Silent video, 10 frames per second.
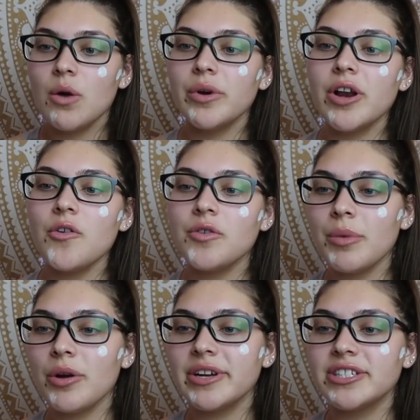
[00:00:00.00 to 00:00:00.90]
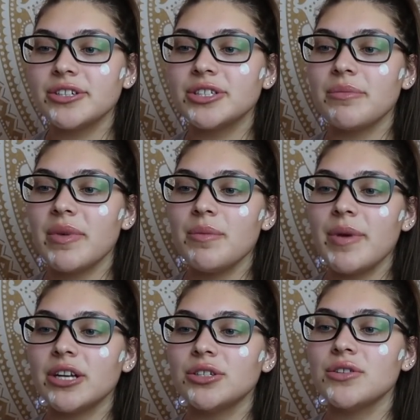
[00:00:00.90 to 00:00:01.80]
We know from our research that many
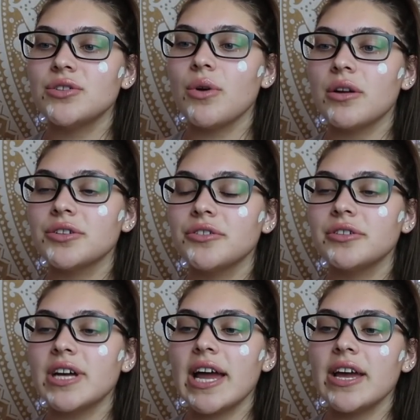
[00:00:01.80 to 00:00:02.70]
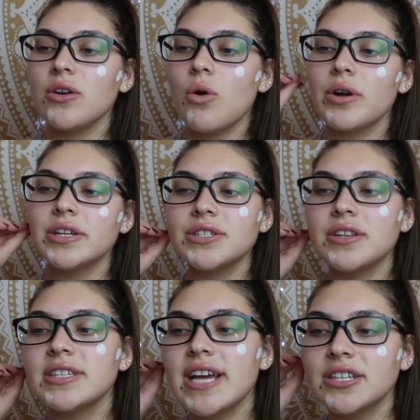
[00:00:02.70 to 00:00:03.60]
patients who alter their diet in accordance
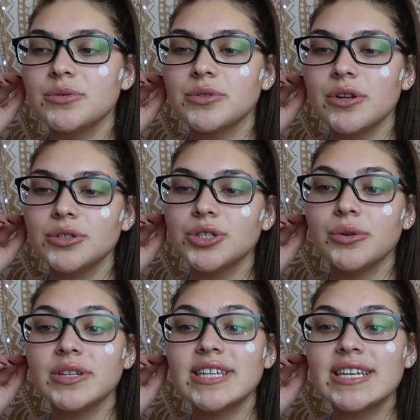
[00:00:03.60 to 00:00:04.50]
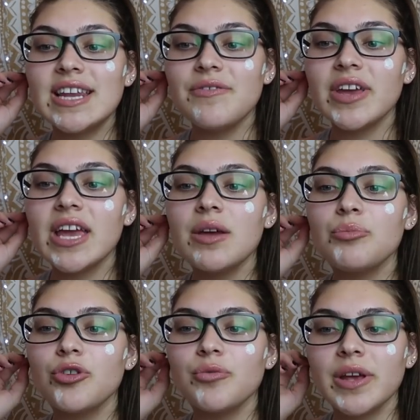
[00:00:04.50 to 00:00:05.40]
to the test results show a significant
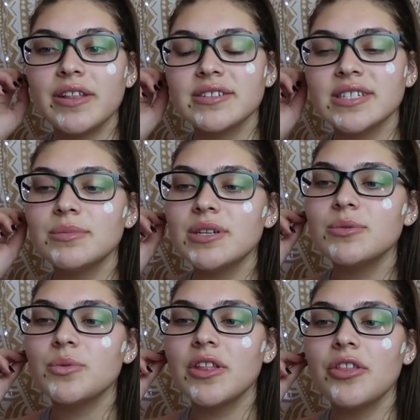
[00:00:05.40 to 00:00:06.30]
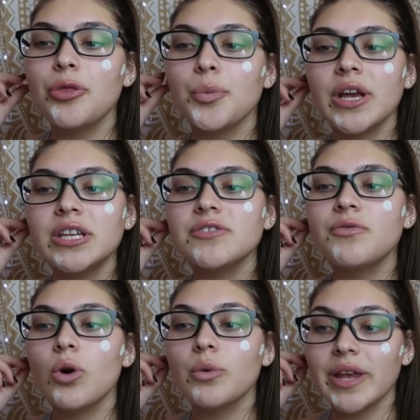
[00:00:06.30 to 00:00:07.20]
improvement in their symptoms within three to
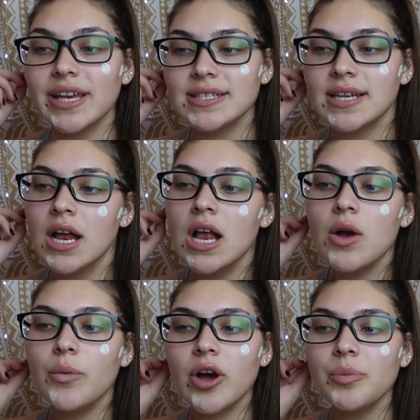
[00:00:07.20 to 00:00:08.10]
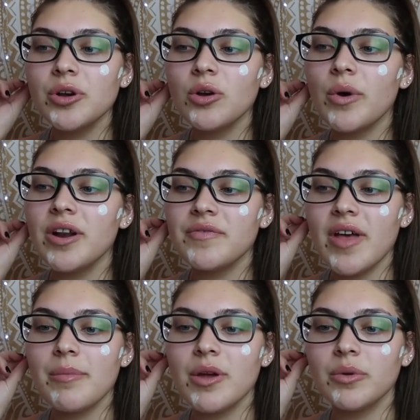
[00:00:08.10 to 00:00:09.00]
four weeks. We hope you are one of
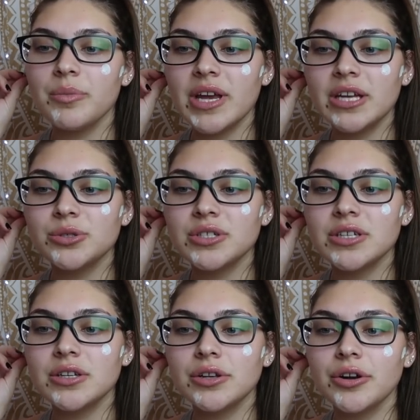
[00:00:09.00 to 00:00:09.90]
them and would be interested to